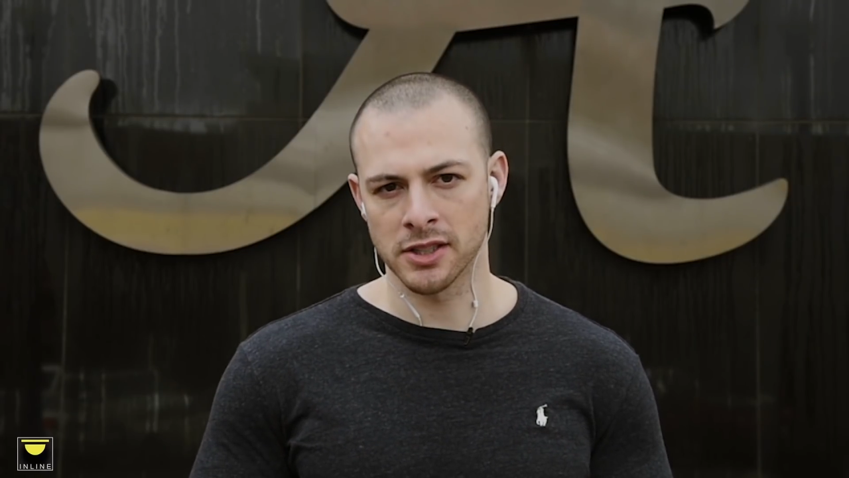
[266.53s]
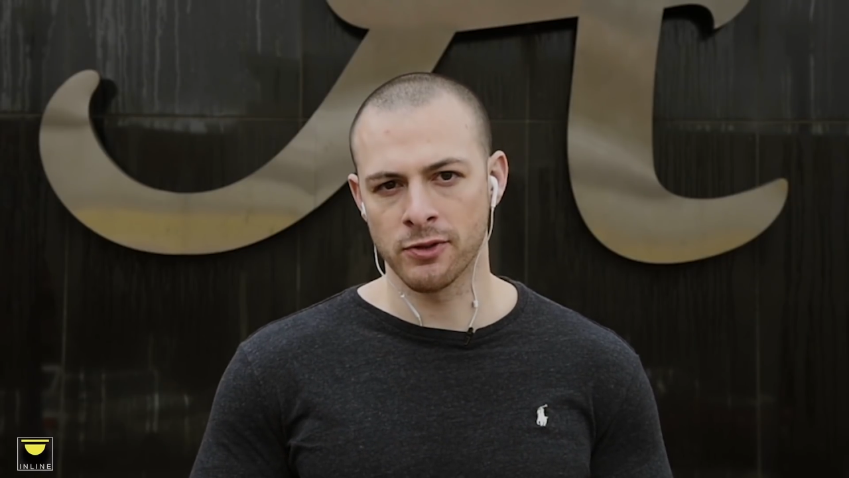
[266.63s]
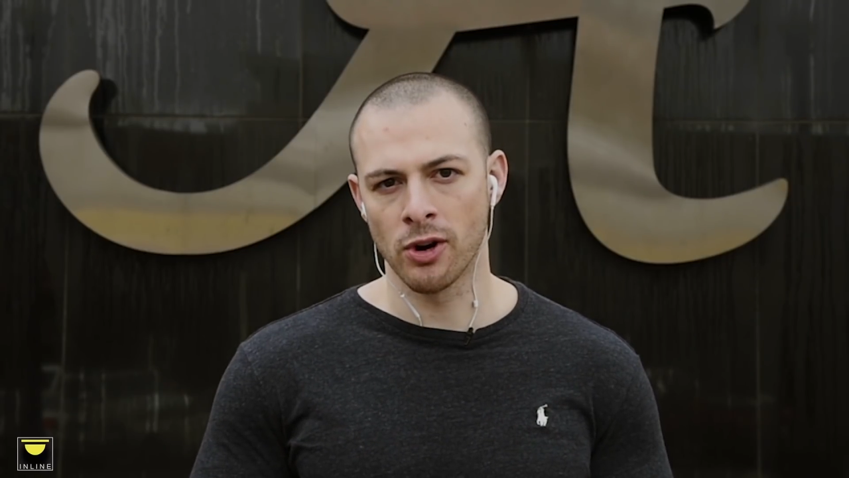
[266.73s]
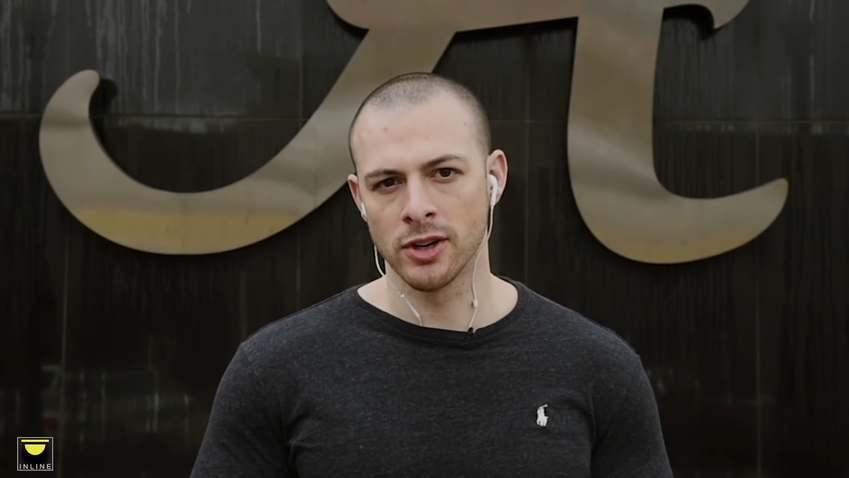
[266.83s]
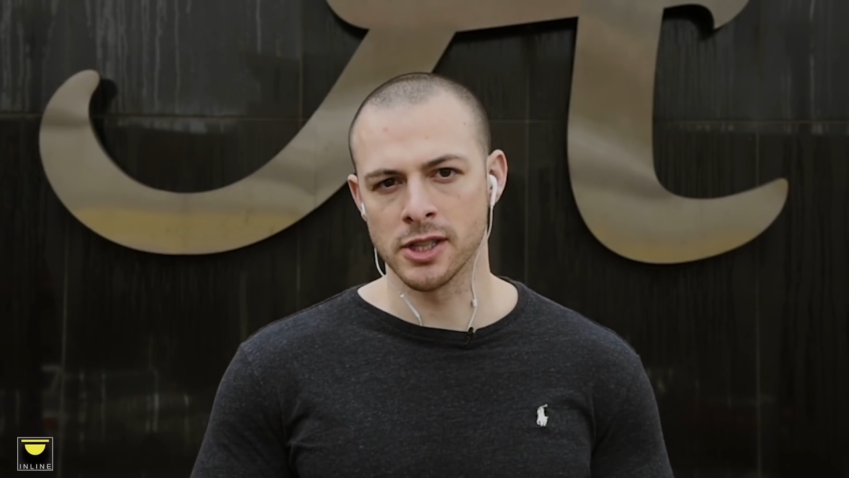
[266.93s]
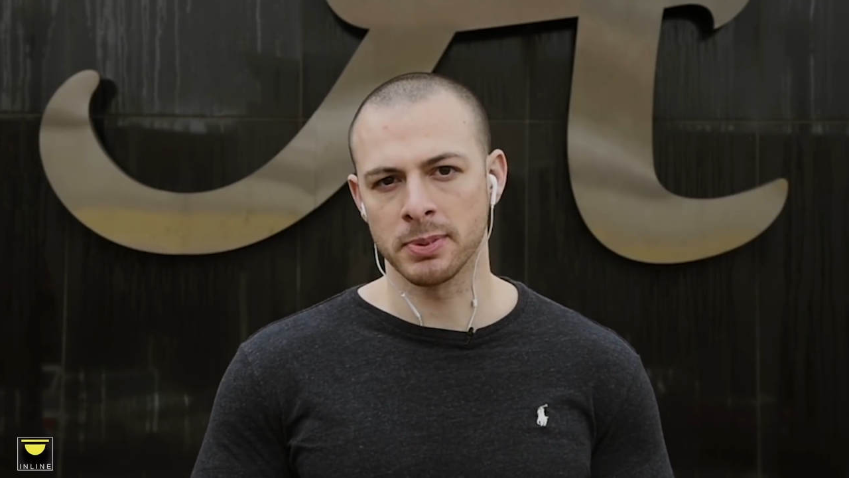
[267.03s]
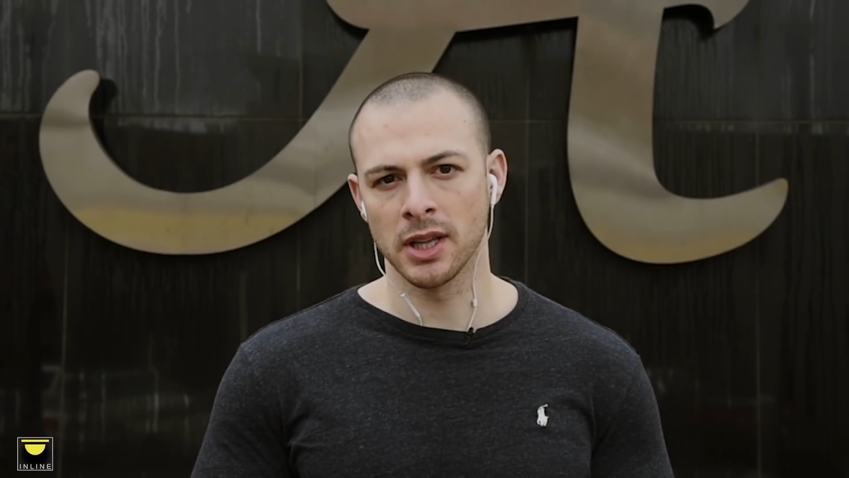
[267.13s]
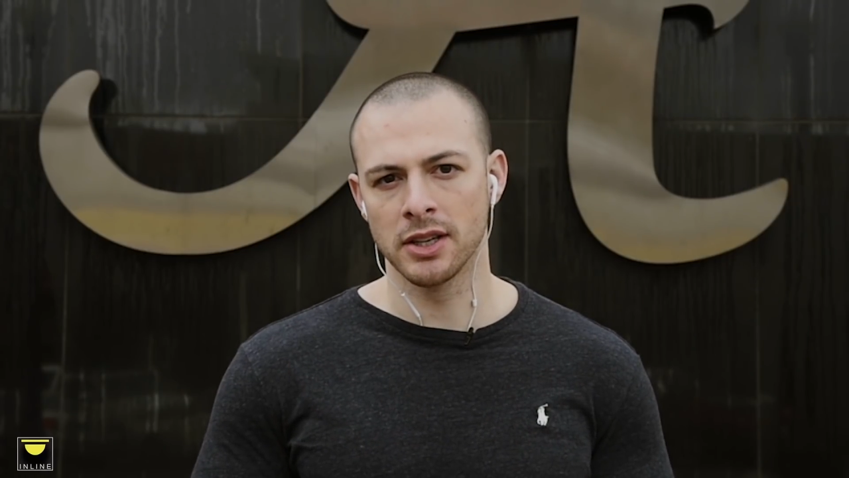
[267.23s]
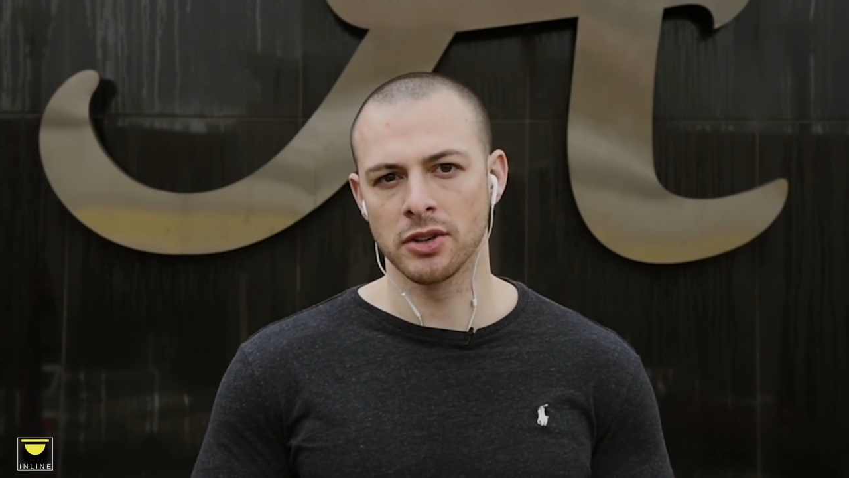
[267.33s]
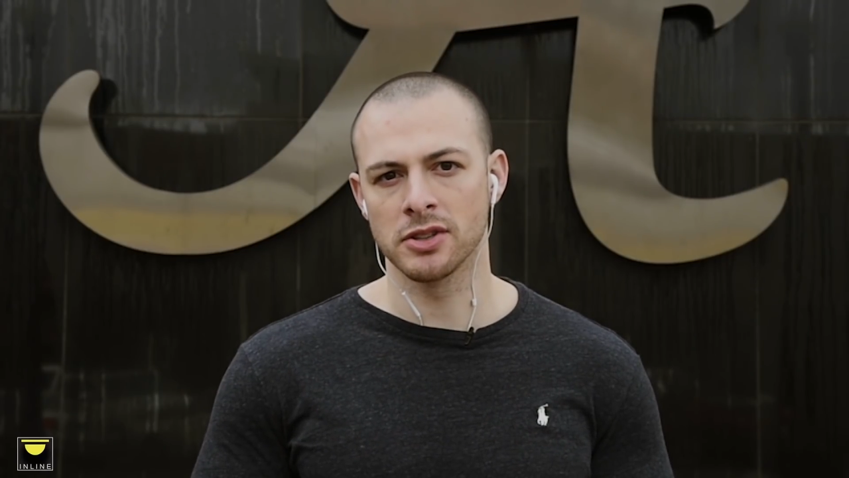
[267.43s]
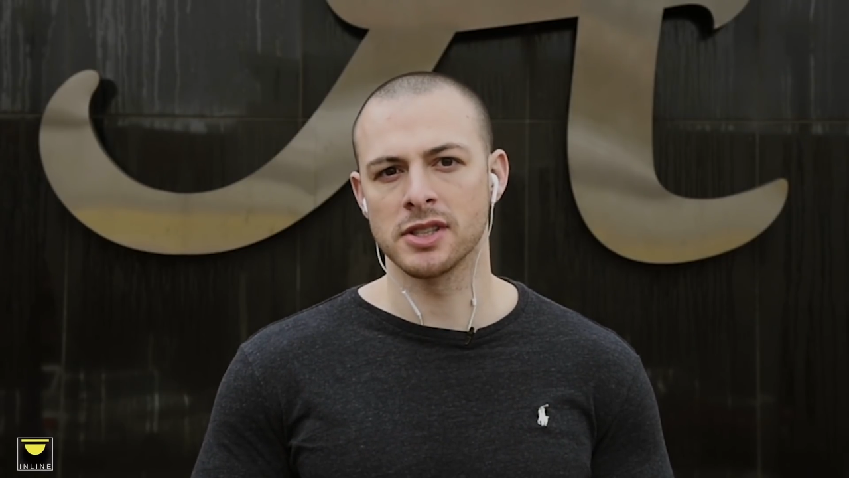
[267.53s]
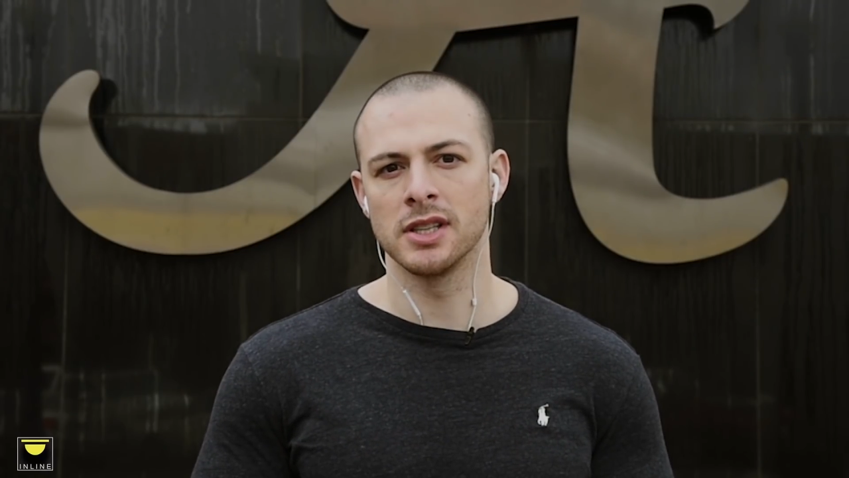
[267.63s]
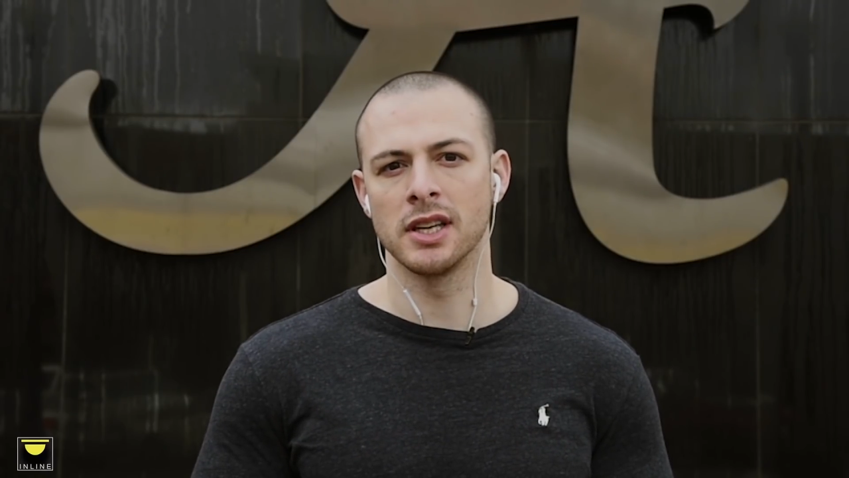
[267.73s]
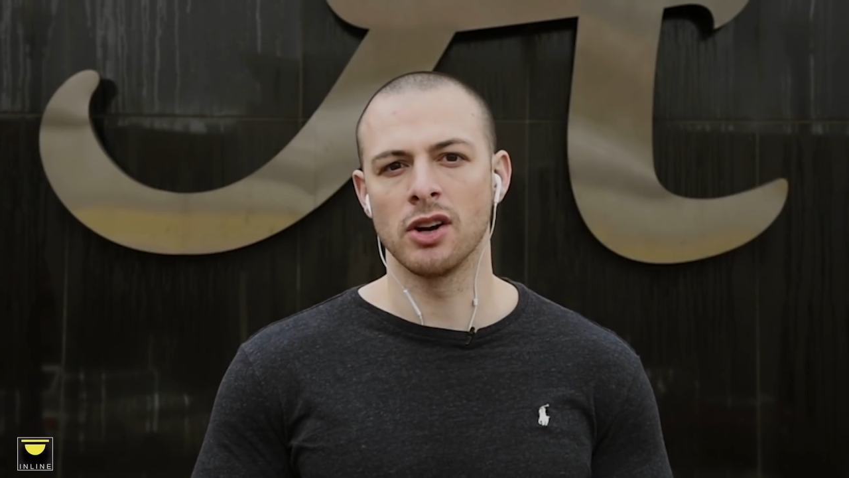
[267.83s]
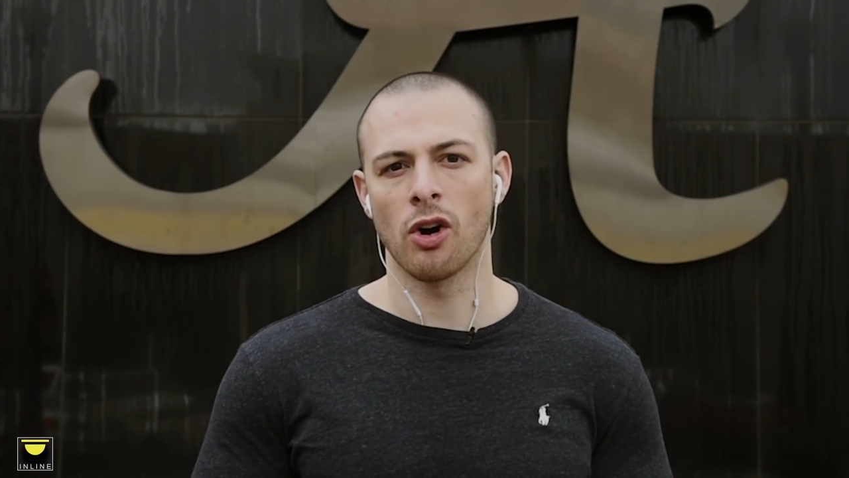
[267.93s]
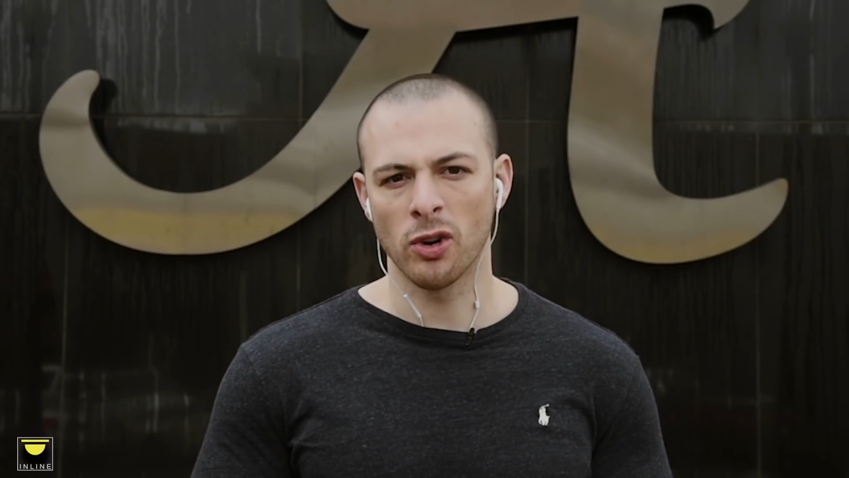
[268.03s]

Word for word: as far as players that